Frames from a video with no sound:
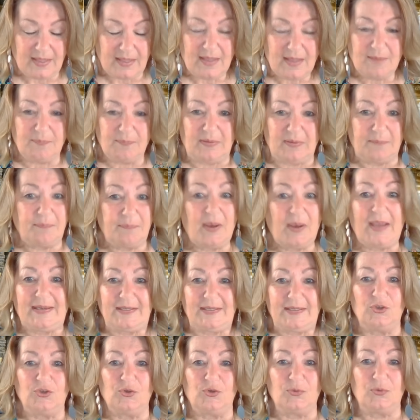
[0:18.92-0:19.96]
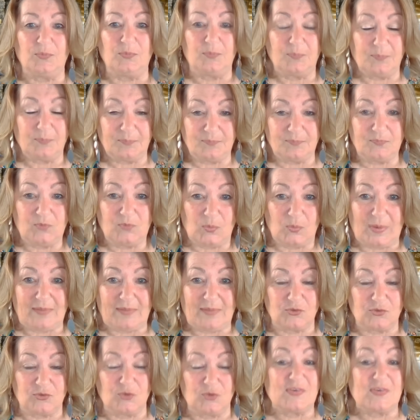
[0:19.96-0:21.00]
but pioneer and go
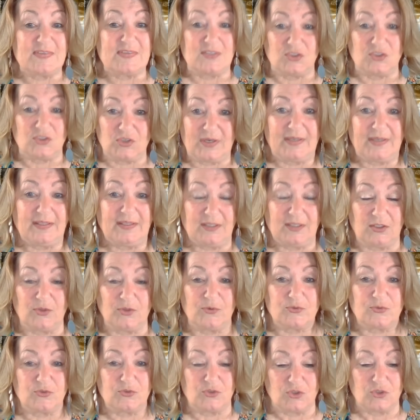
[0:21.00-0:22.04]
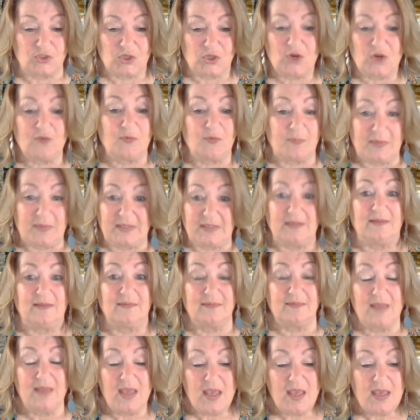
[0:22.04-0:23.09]
out in service and try to get closer to Jehovah,
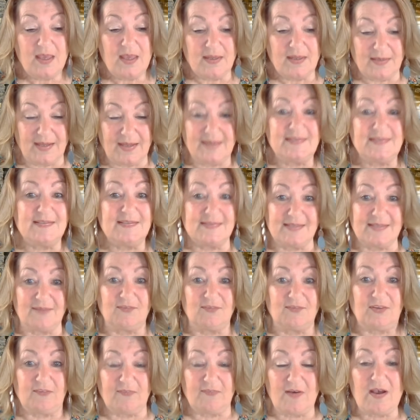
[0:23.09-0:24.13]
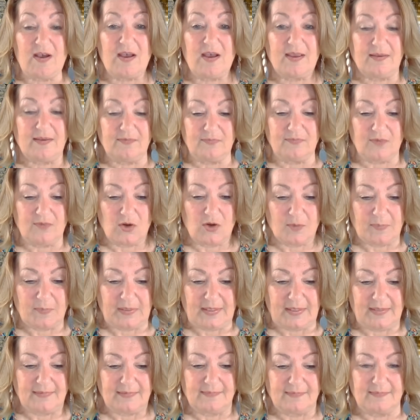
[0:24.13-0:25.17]
because 1975
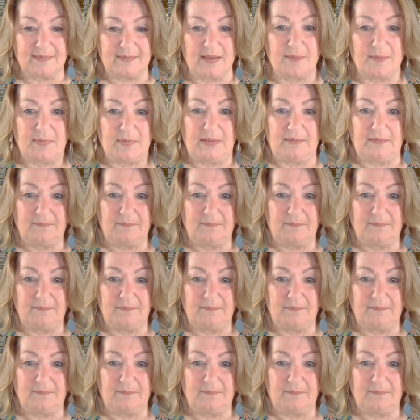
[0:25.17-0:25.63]
Armageddon's coming.